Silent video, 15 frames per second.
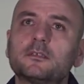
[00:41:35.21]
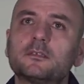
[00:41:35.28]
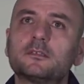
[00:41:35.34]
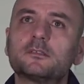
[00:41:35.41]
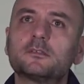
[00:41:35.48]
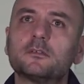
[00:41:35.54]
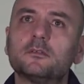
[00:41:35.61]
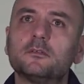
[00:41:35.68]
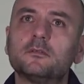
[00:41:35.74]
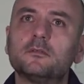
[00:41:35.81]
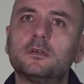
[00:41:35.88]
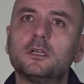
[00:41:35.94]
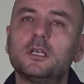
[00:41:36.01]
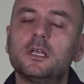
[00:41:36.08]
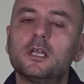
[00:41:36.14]
So,
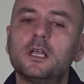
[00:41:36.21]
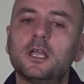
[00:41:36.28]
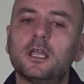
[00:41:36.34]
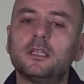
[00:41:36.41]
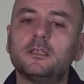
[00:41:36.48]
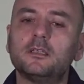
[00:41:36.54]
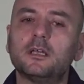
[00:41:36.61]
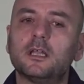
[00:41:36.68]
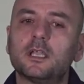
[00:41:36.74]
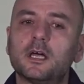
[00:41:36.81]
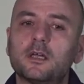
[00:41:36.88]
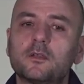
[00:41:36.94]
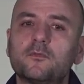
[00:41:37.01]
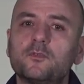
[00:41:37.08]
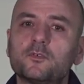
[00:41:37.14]
and a
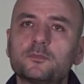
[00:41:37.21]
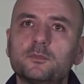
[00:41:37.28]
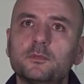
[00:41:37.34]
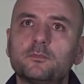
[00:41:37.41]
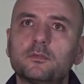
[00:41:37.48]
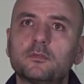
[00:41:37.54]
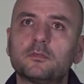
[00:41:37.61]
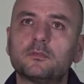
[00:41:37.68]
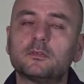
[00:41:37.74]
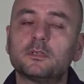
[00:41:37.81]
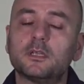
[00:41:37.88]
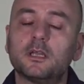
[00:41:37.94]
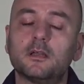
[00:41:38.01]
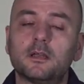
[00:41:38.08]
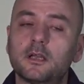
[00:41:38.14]
lot of those people,
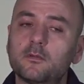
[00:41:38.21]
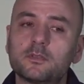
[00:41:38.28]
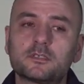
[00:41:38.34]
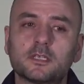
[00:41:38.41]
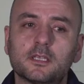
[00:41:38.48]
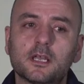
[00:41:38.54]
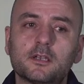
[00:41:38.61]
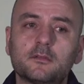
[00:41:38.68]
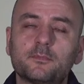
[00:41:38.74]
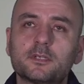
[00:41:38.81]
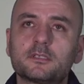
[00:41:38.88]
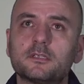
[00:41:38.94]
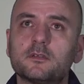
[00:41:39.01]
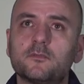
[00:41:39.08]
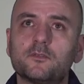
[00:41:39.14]
I would say
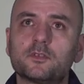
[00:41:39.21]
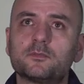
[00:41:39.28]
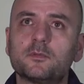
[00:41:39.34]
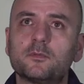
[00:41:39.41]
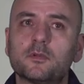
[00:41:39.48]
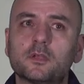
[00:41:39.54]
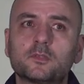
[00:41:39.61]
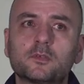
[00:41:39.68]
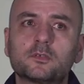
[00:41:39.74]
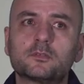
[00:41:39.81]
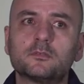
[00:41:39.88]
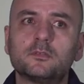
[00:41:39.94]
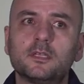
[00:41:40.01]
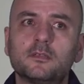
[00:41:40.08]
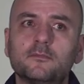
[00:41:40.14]
100% of those people I talk
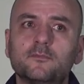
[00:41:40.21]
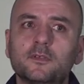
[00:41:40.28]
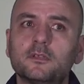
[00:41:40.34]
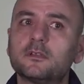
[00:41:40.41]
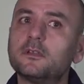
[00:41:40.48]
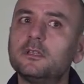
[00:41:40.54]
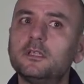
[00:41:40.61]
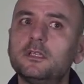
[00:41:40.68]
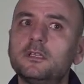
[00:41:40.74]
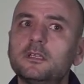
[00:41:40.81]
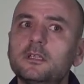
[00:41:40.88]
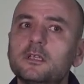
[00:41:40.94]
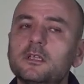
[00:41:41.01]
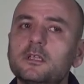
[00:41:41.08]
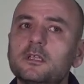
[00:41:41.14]
to, they feel really
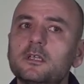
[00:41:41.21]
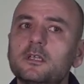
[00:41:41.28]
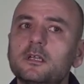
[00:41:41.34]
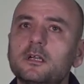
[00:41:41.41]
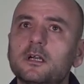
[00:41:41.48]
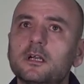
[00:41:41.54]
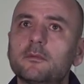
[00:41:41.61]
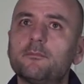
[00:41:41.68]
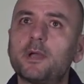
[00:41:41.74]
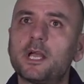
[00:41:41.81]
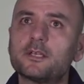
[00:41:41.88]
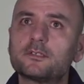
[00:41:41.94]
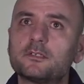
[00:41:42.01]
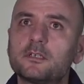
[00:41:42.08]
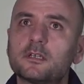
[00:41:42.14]
uh,
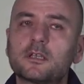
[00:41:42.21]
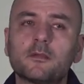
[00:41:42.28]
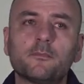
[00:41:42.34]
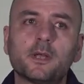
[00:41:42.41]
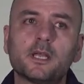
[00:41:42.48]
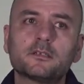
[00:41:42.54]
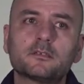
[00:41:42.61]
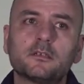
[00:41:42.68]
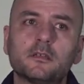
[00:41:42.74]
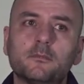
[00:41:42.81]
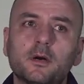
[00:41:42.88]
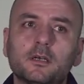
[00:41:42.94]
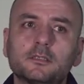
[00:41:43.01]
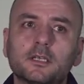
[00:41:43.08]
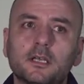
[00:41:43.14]
passionate and compassionate
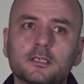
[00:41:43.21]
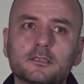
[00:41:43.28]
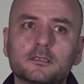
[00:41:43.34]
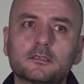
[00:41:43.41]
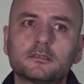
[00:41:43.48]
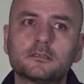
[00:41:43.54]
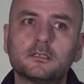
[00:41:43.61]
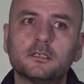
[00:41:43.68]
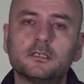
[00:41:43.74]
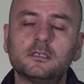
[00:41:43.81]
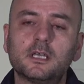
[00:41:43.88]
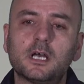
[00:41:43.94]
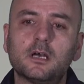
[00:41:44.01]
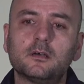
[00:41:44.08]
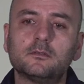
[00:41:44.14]
about us and
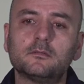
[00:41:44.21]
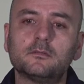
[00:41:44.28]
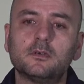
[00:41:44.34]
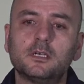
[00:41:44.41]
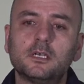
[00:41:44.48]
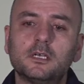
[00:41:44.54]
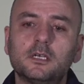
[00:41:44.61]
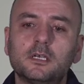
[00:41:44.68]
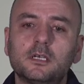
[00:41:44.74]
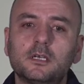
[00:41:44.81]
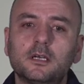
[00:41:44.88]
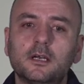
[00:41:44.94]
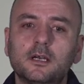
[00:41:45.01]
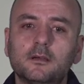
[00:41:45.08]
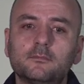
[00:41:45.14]
how, uh,